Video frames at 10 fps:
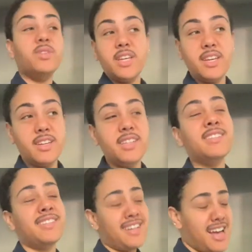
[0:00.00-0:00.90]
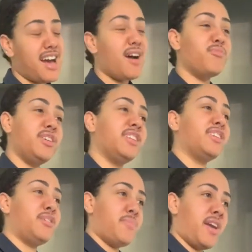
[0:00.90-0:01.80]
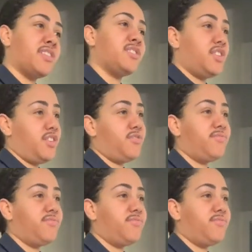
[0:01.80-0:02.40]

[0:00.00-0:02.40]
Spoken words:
lead. I'm reading the demands, though.